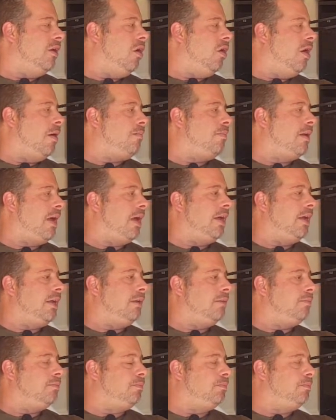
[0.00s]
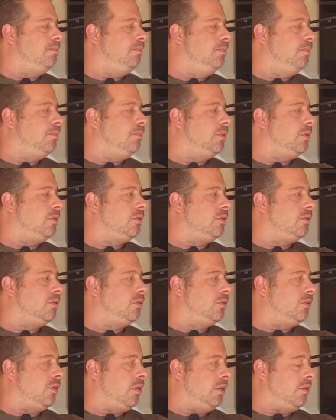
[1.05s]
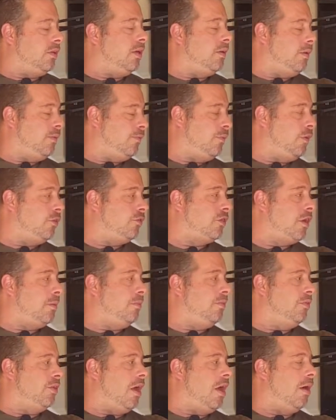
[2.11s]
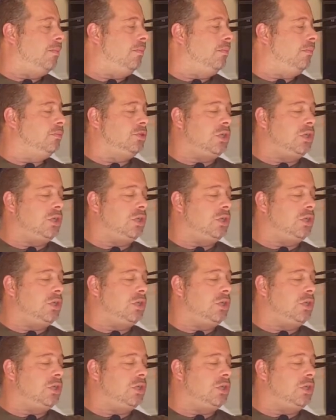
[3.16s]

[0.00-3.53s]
I play, it first opens up,